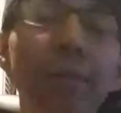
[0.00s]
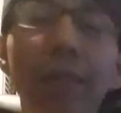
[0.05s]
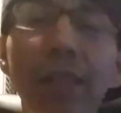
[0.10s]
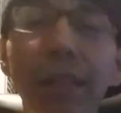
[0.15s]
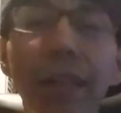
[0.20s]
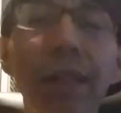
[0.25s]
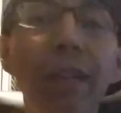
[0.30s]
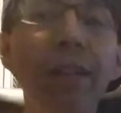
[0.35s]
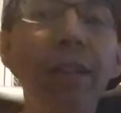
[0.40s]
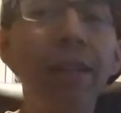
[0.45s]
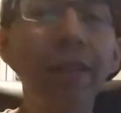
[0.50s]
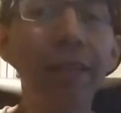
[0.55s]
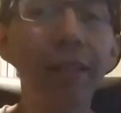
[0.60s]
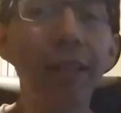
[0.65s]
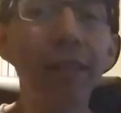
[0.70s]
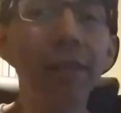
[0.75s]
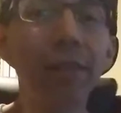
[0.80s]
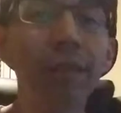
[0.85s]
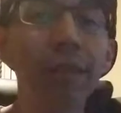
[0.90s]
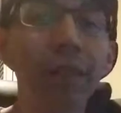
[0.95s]
yeah,
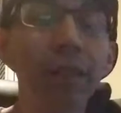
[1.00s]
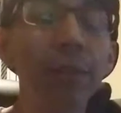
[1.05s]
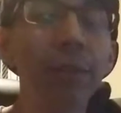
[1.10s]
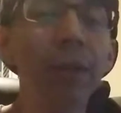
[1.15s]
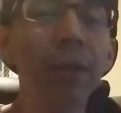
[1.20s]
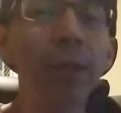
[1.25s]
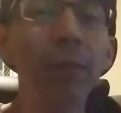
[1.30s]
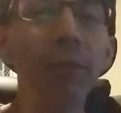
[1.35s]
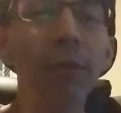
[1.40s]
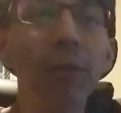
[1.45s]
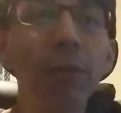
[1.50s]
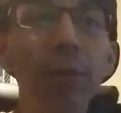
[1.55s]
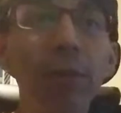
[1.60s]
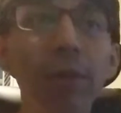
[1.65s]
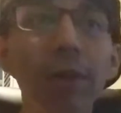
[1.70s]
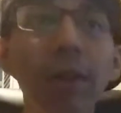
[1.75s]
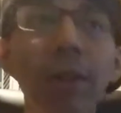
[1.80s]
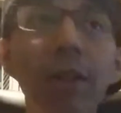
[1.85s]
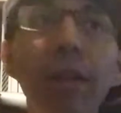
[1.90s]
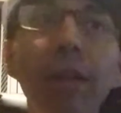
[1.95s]
that's my number 4.